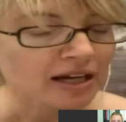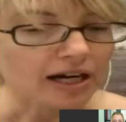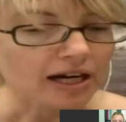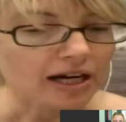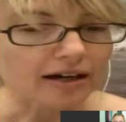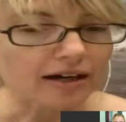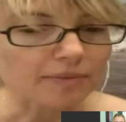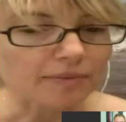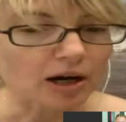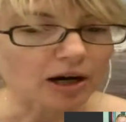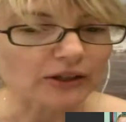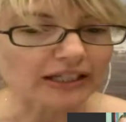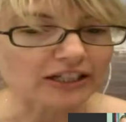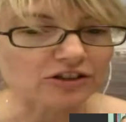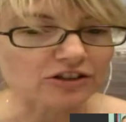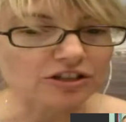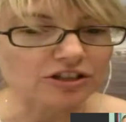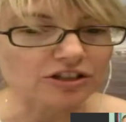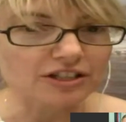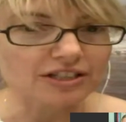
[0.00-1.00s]
I'll
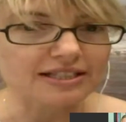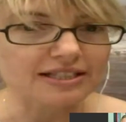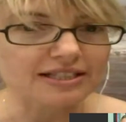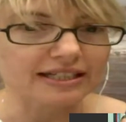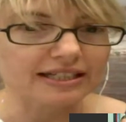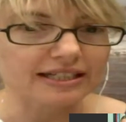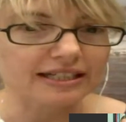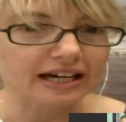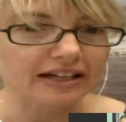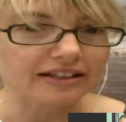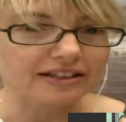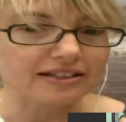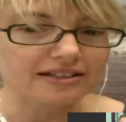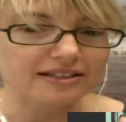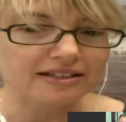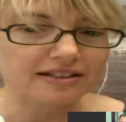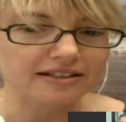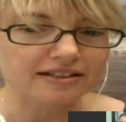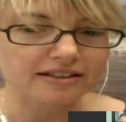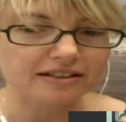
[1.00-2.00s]
introduce the others
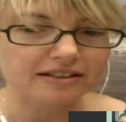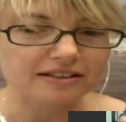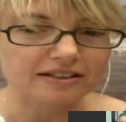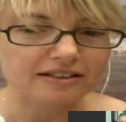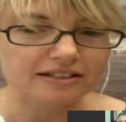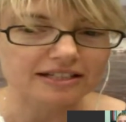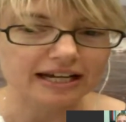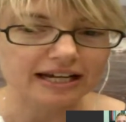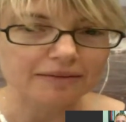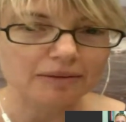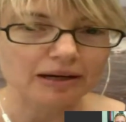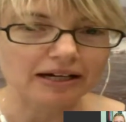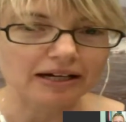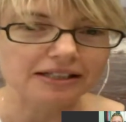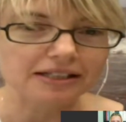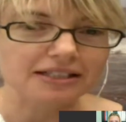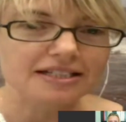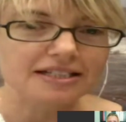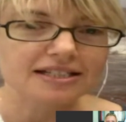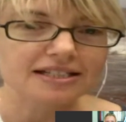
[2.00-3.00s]
that are going to take part
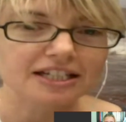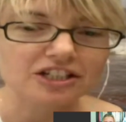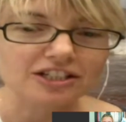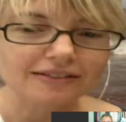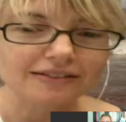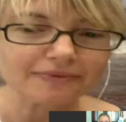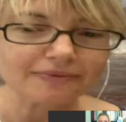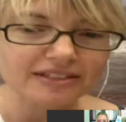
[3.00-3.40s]
in this session.